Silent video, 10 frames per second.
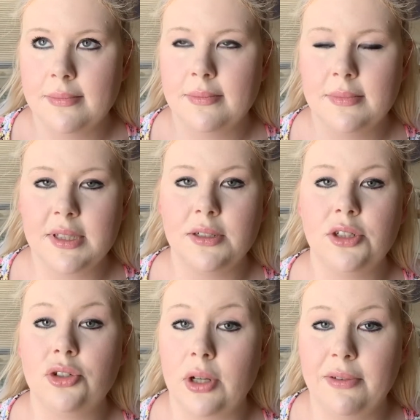such a
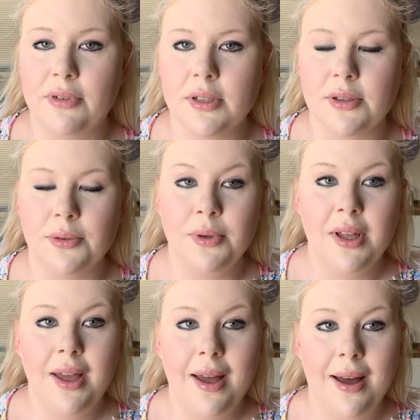treat for us all.
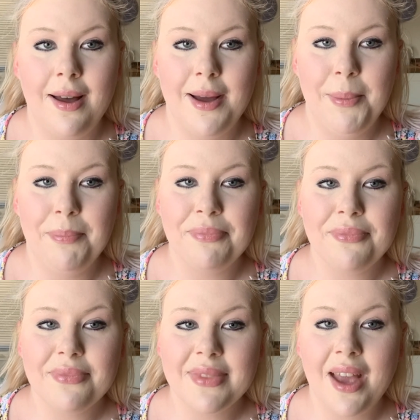
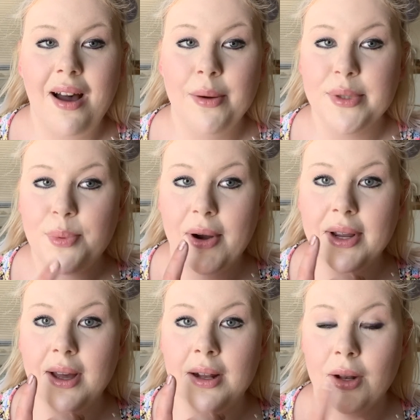I was wearing
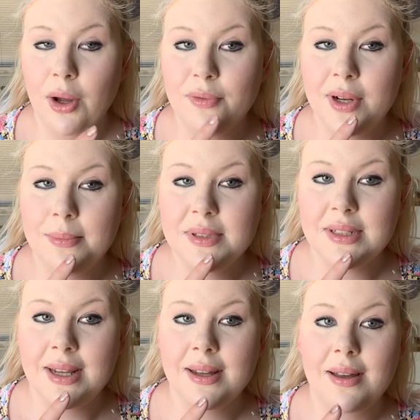a lot of
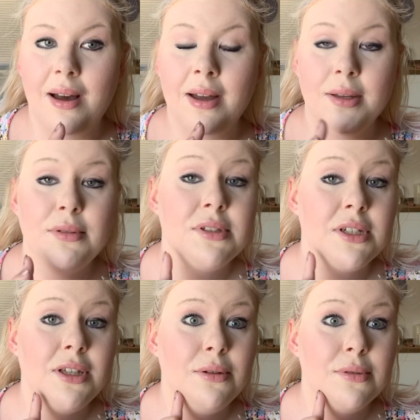lipstick. I used to
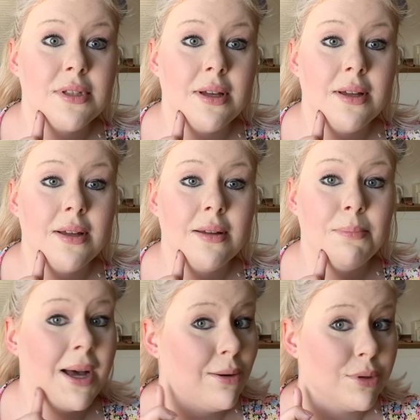use
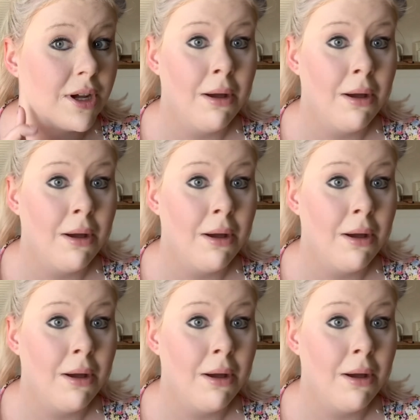powder,